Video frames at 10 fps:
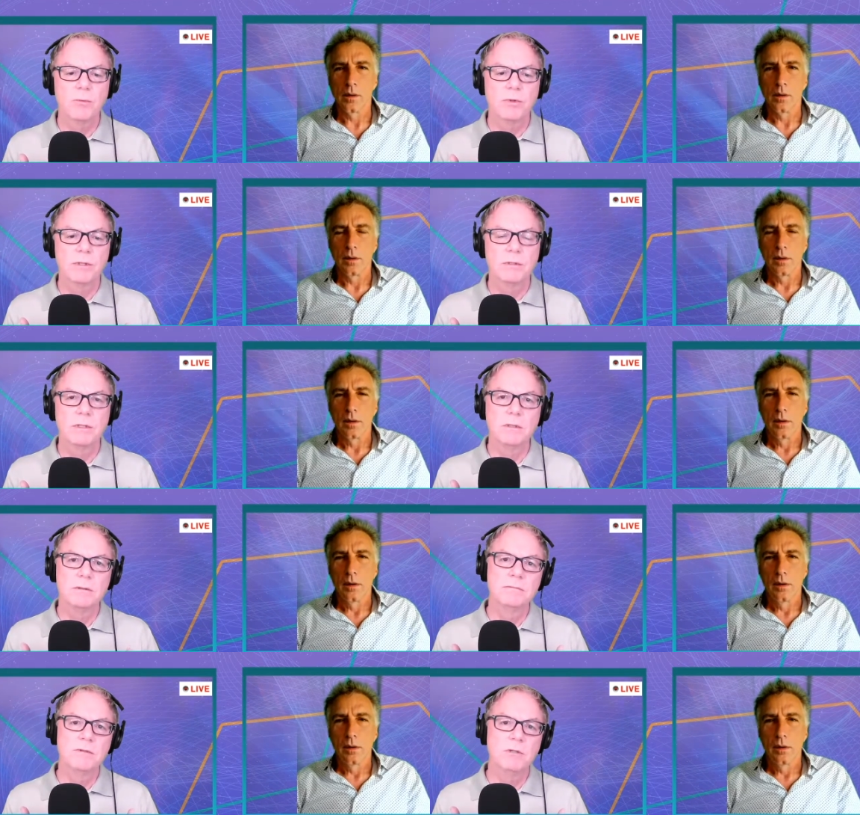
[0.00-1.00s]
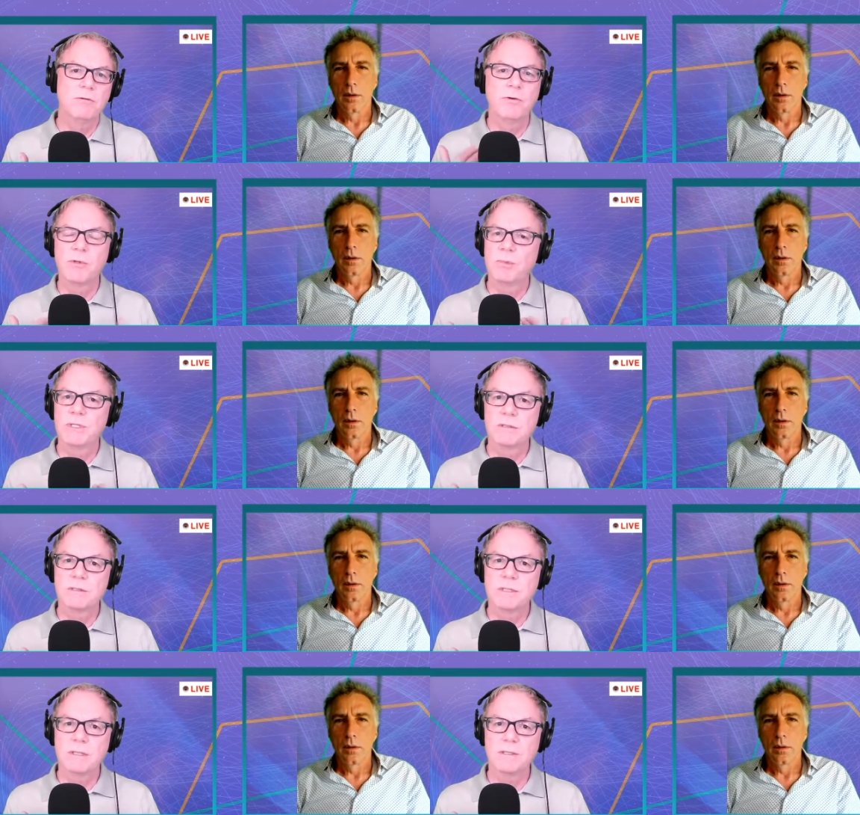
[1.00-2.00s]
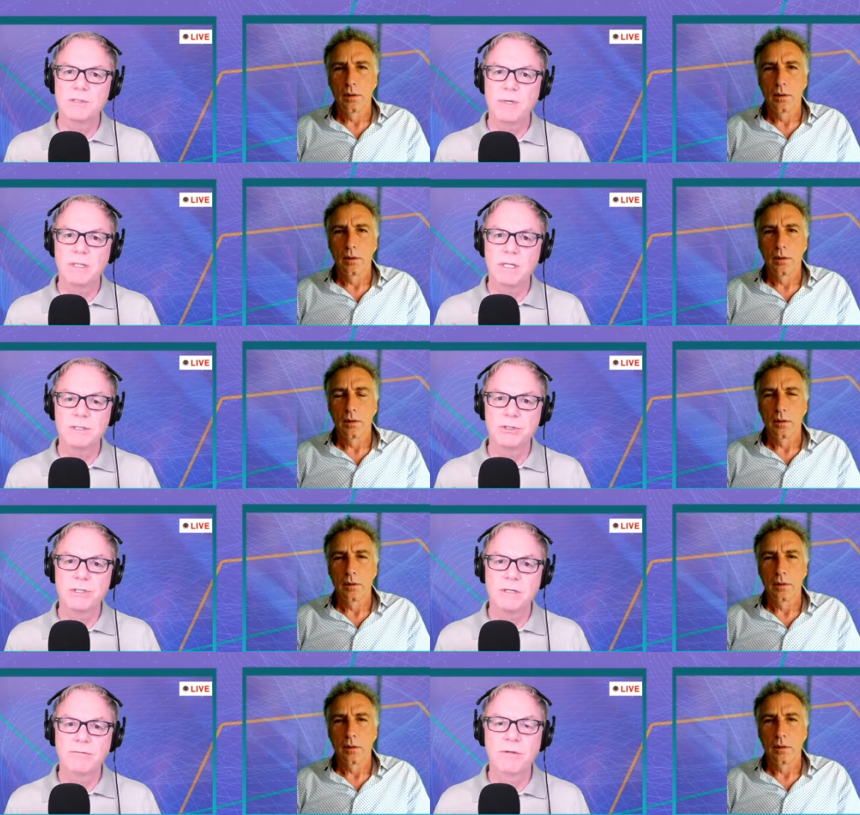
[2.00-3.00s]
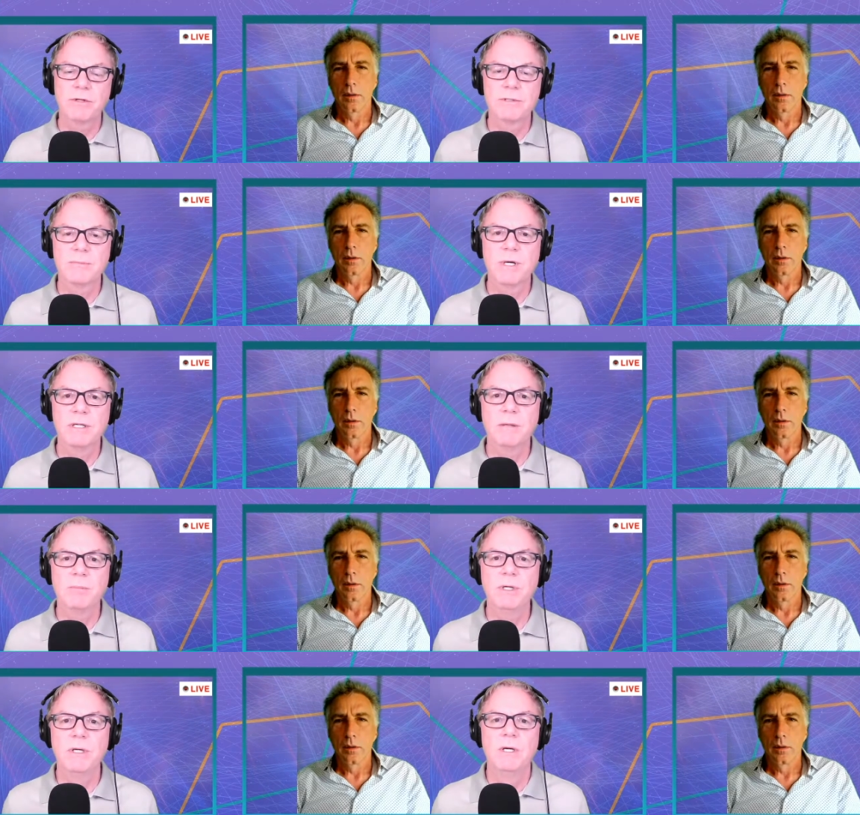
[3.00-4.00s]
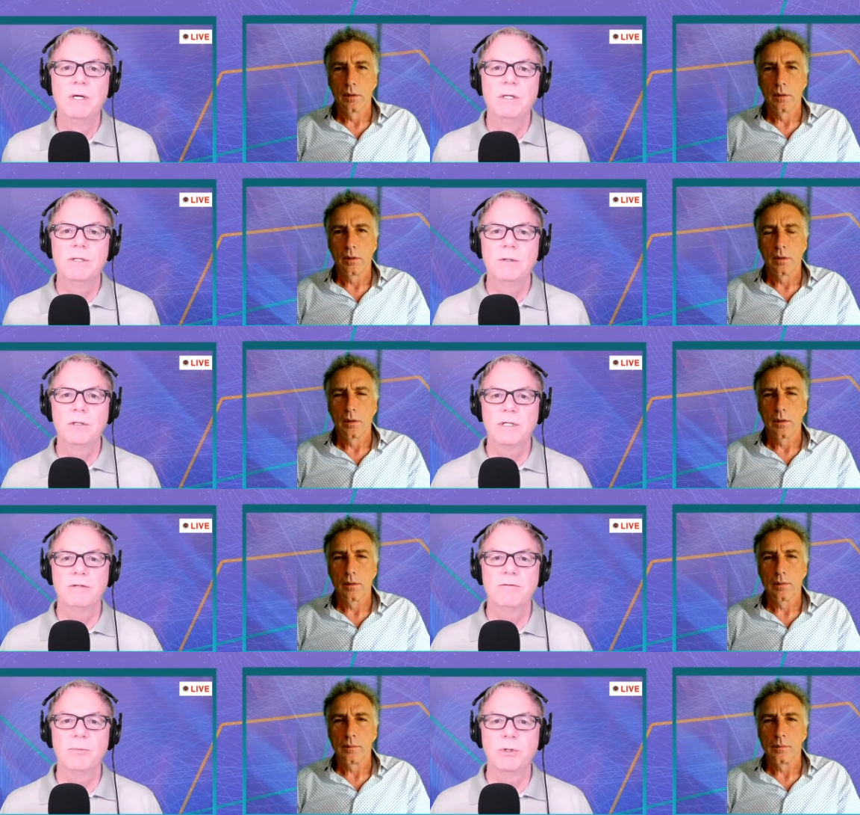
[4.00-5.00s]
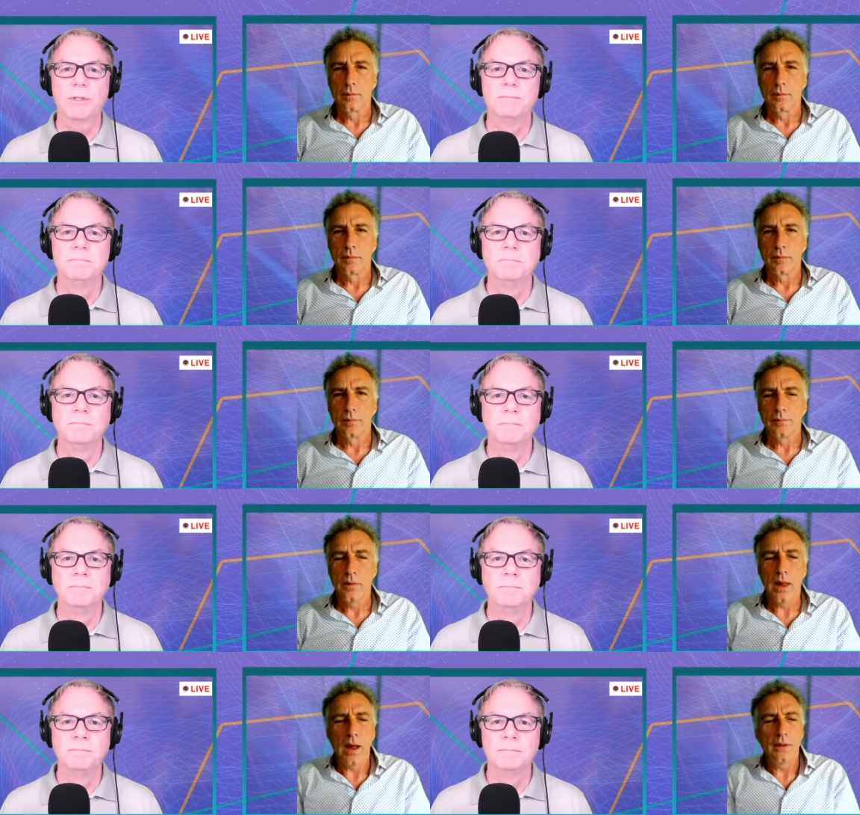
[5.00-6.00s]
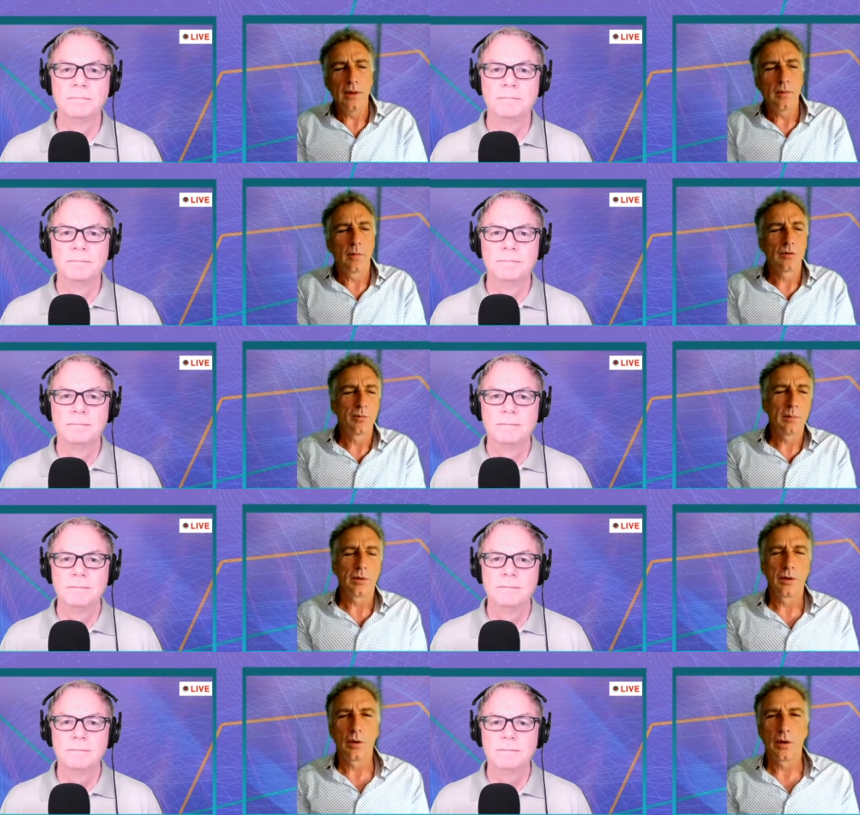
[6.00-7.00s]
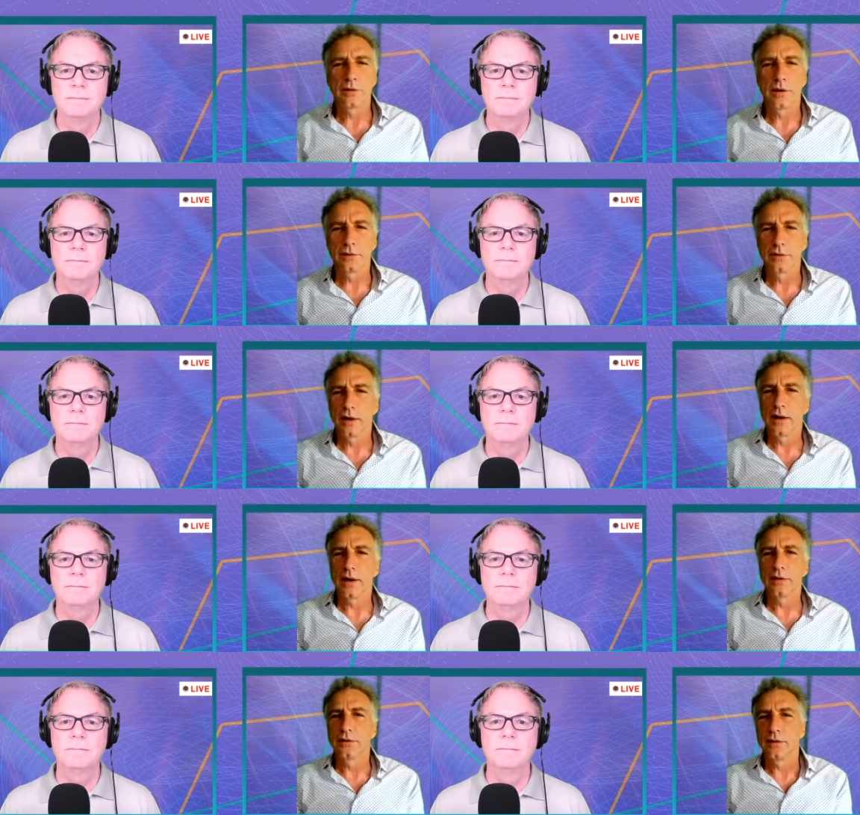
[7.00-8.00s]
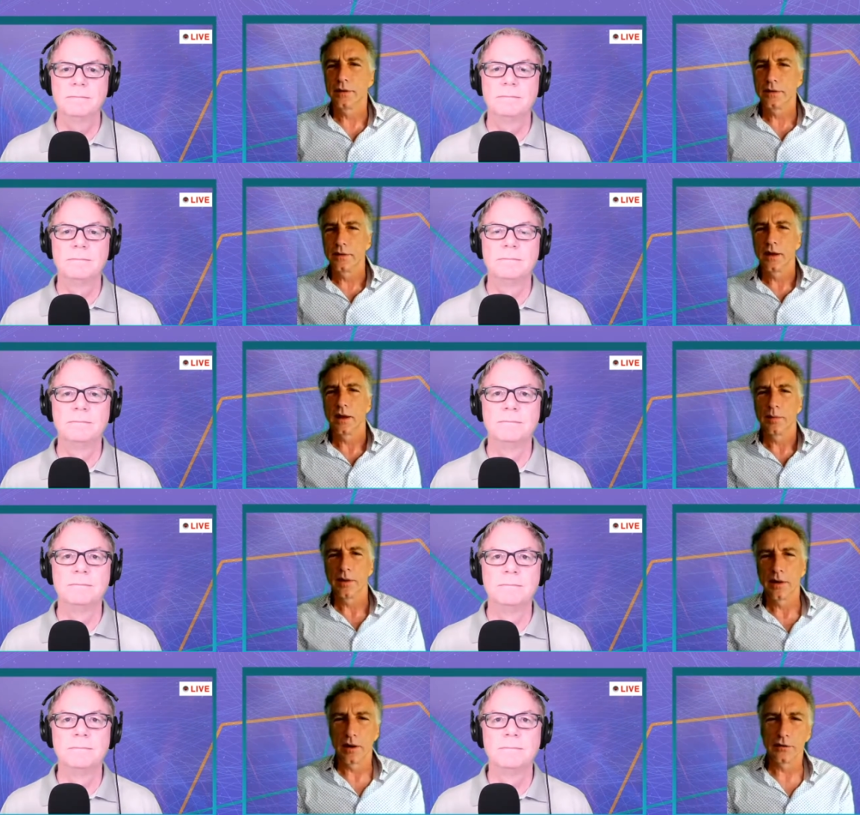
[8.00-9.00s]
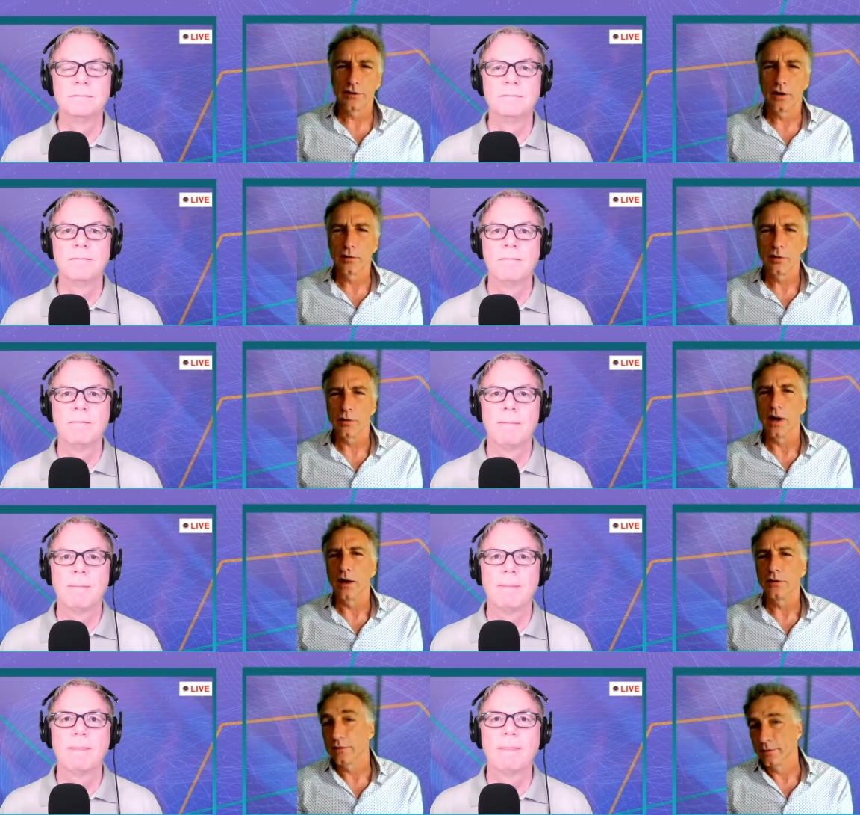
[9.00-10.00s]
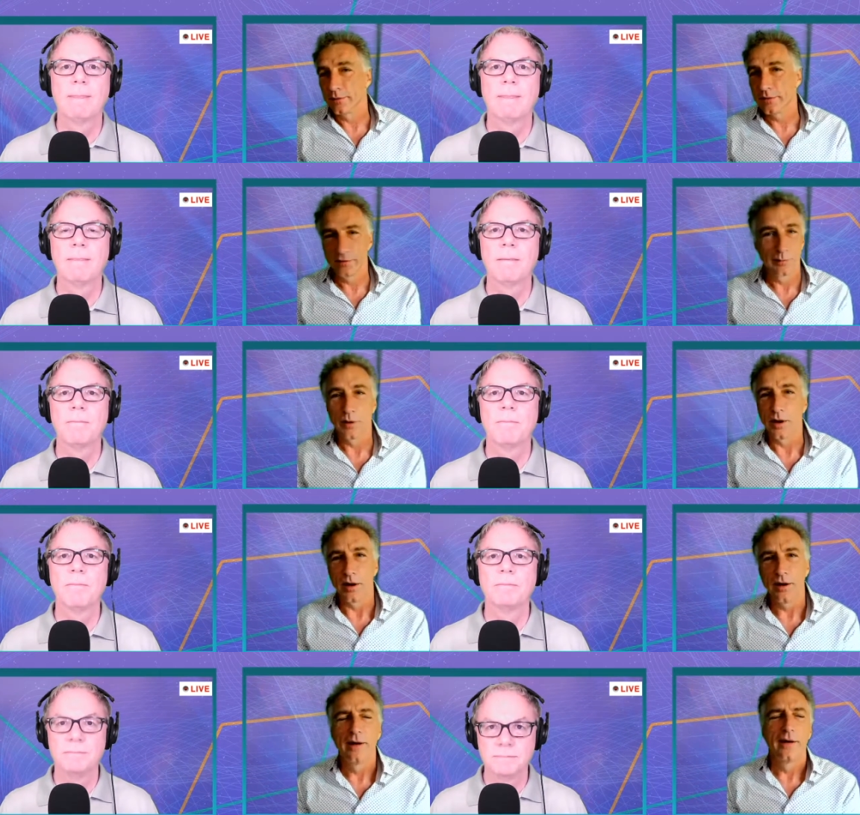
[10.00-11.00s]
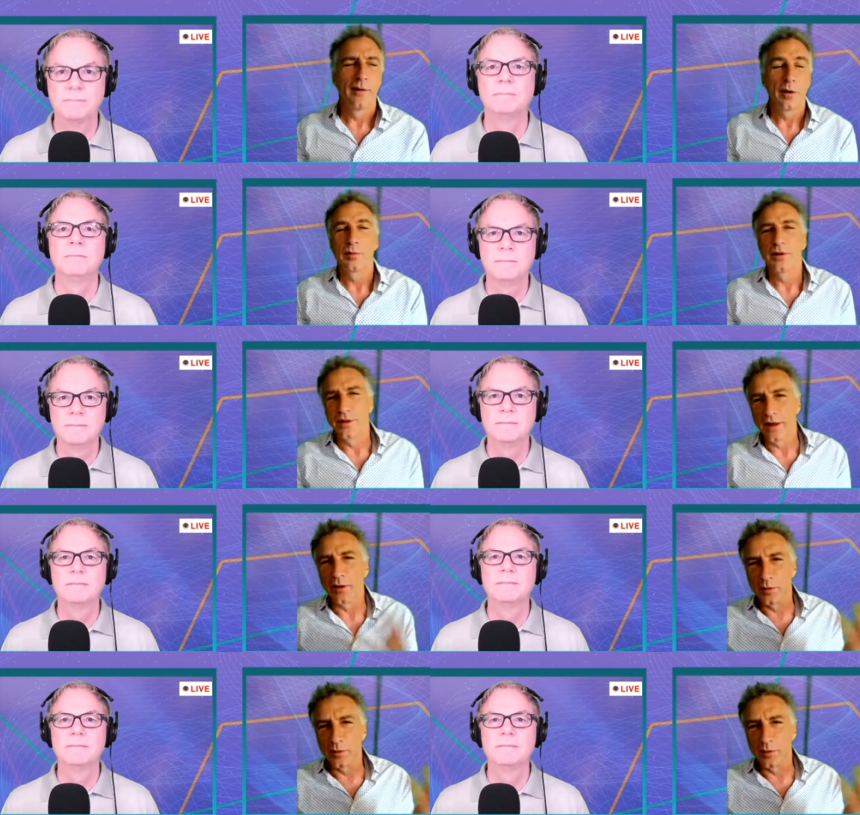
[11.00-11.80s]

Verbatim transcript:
Speaker 1: with a little overview of the business. Tell us about Logitech for those that might not be totally familiar.
Speaker 2: Yeah, I think most people know us as uh, as the, the company that all started with a mouse, which we are. Well, we the